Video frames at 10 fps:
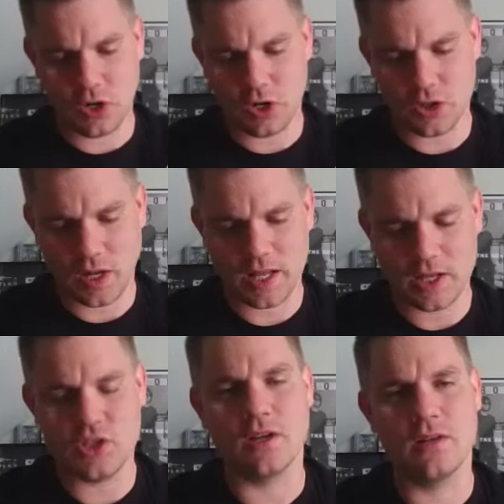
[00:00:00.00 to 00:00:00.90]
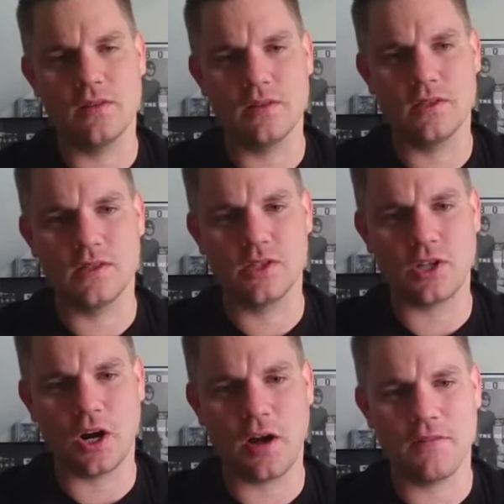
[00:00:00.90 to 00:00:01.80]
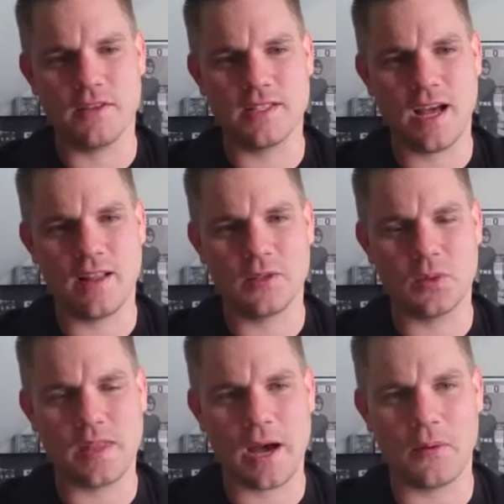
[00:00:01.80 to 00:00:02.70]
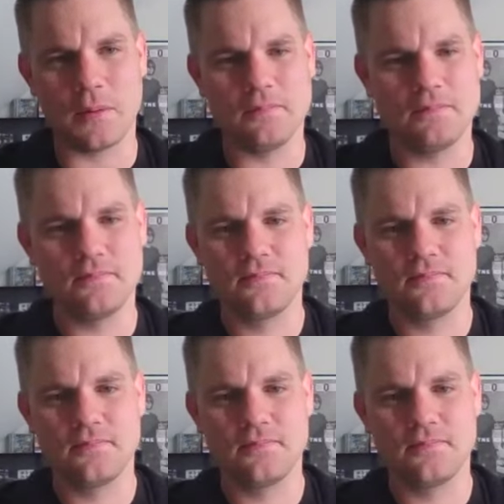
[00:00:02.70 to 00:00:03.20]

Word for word: earlier, so I'll let you start off the set list with that one.